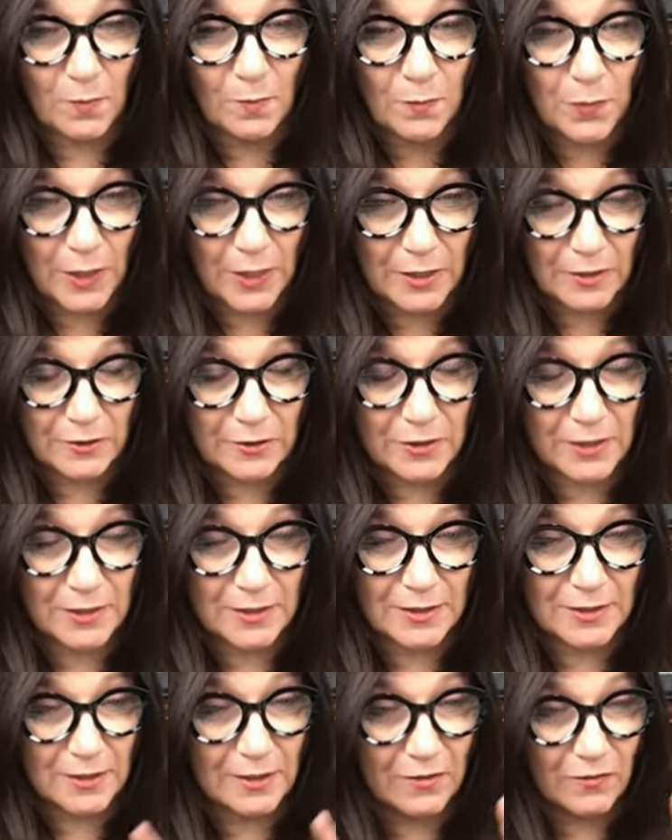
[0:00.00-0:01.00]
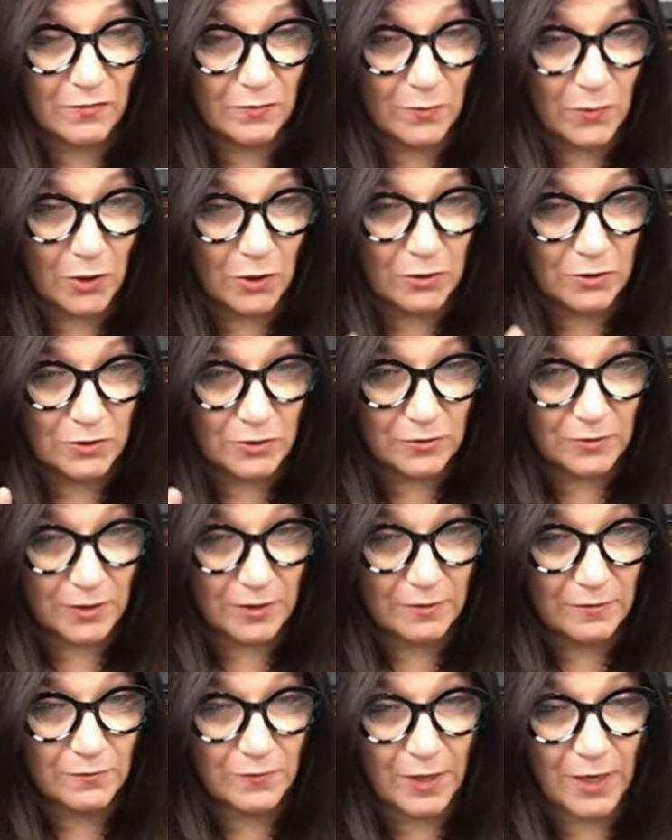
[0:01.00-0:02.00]
butter instead of
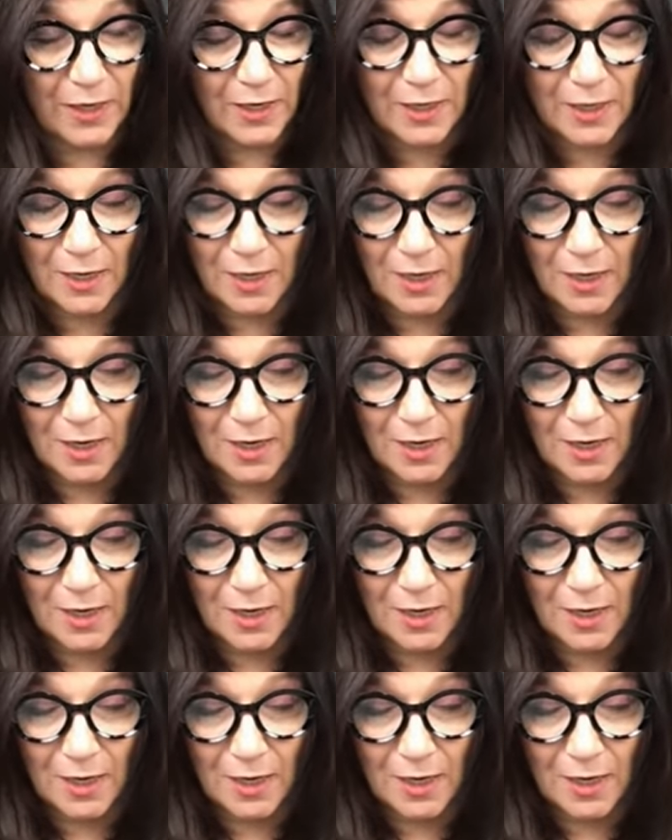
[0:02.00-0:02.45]
margarine, right?